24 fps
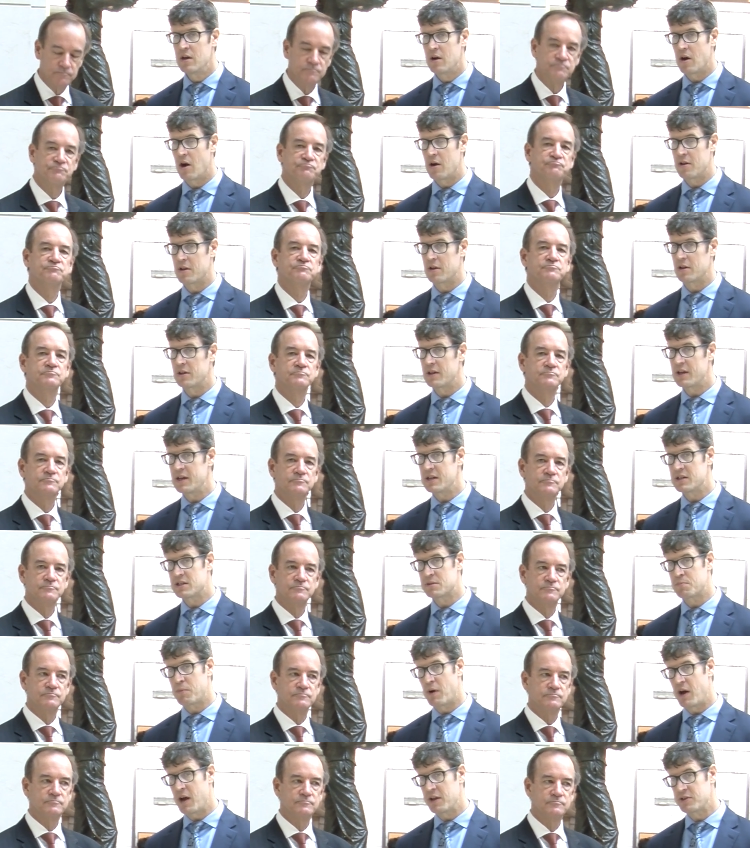Speaker 1: are the lead
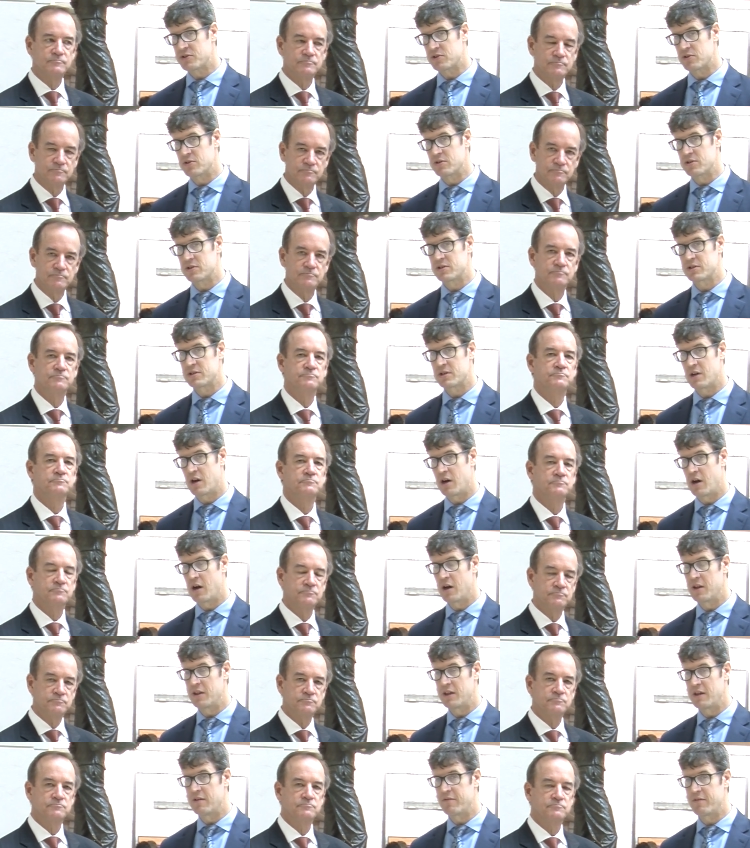sponsors
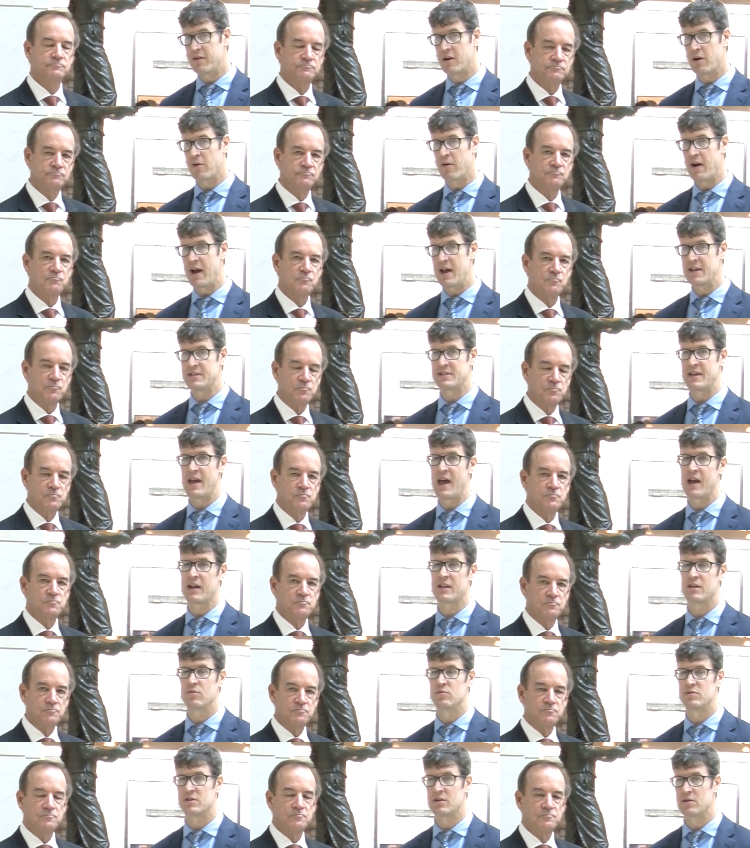on the Inventor Rights Act
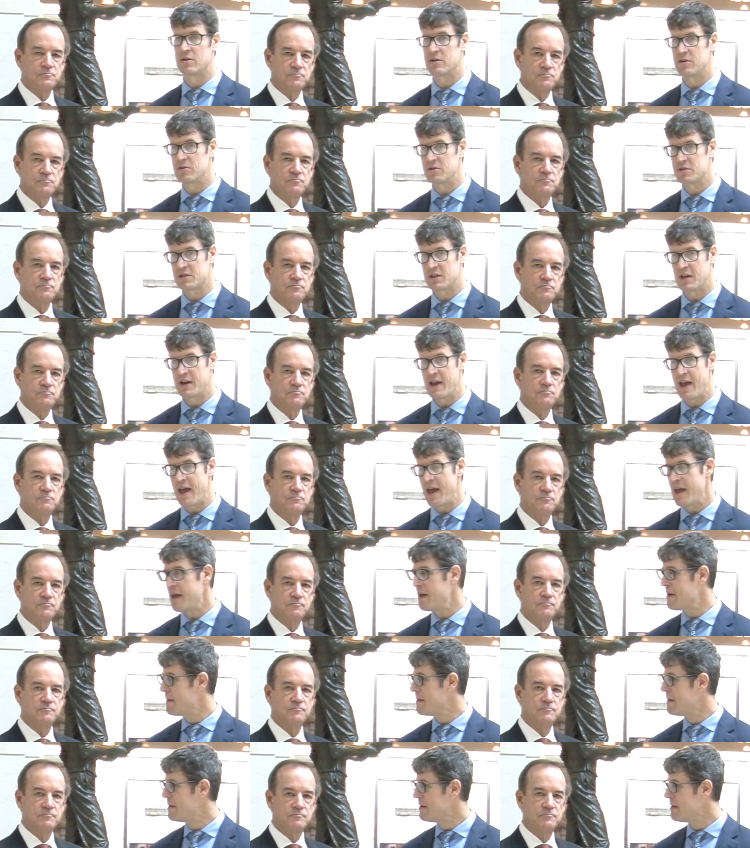that was introduced today.
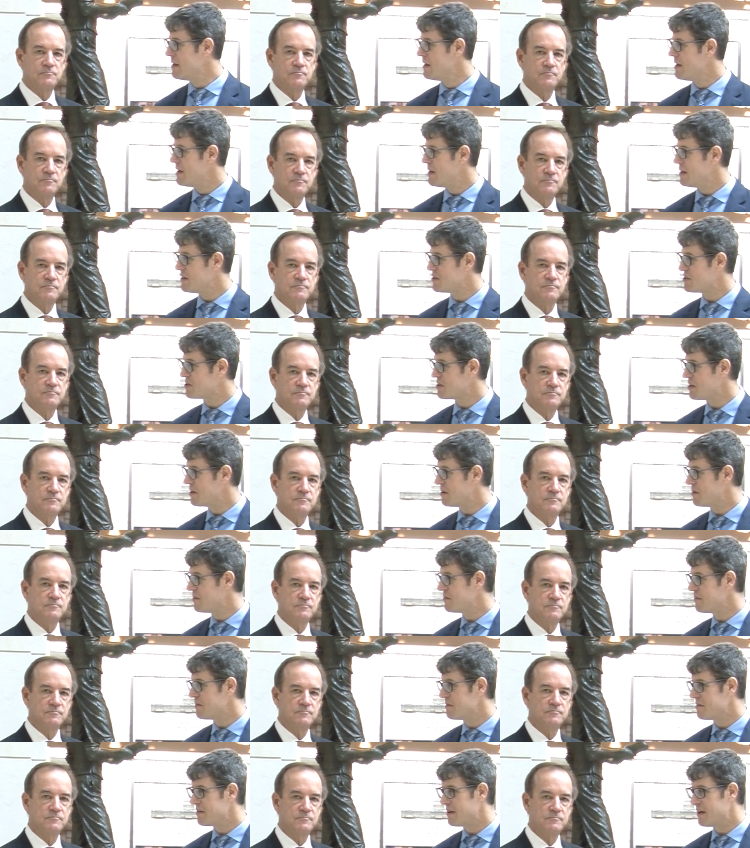And so
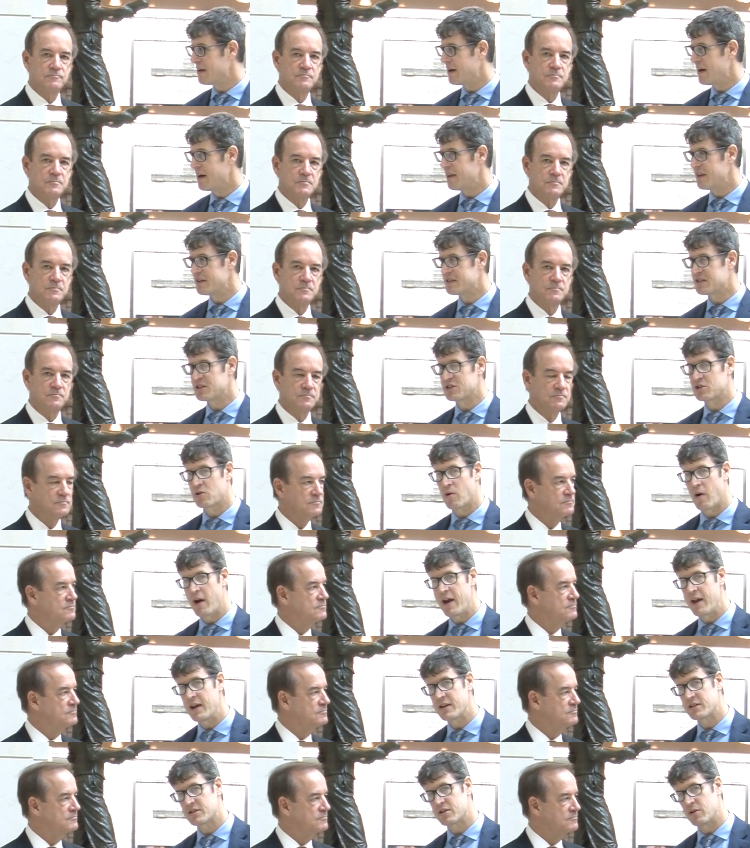uh, this is
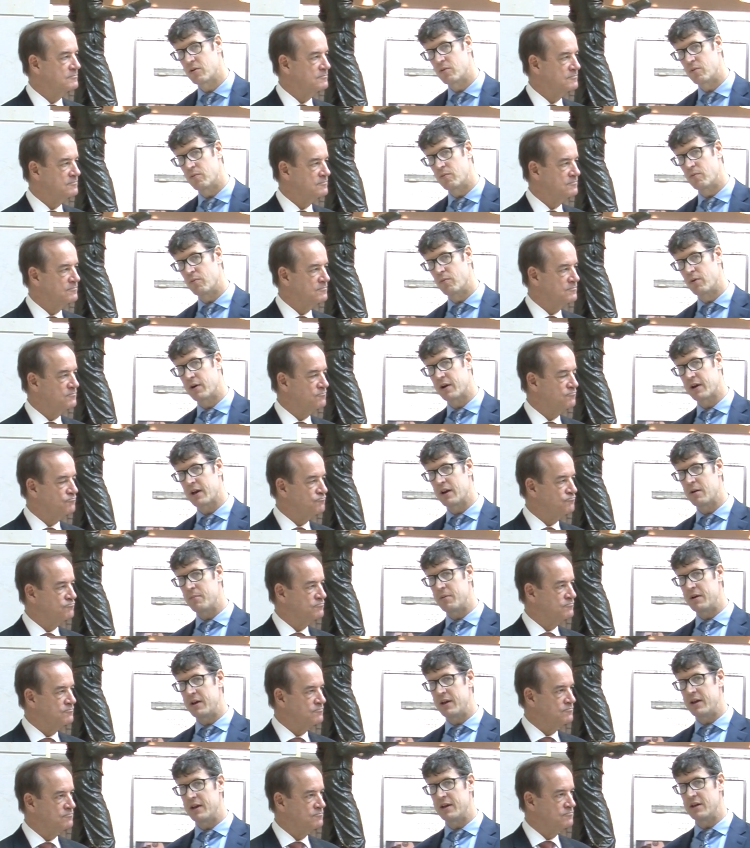great. So we're going to
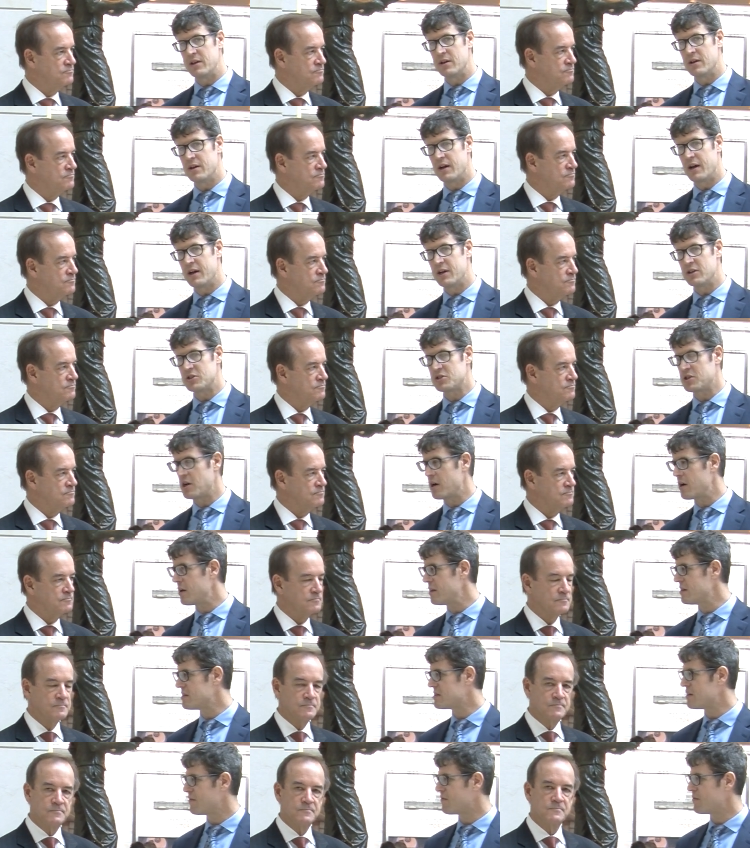be uh, sharing
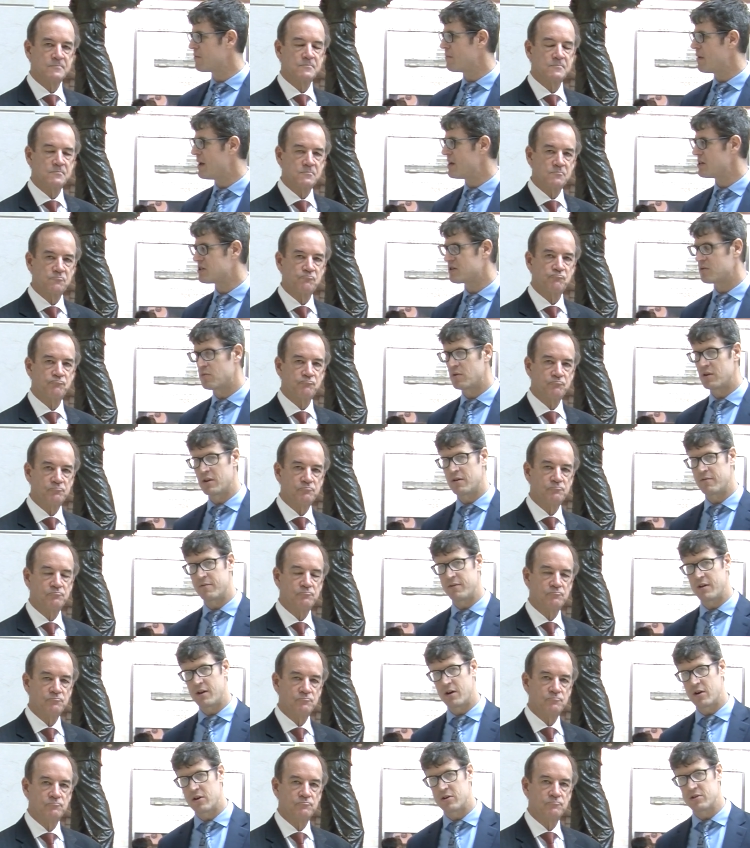this information with
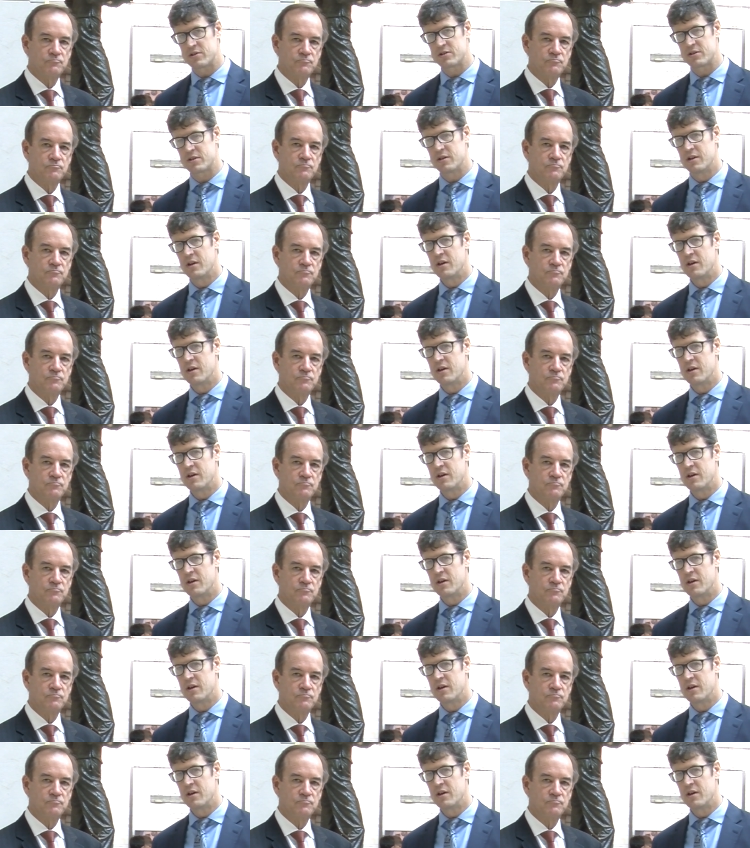inventors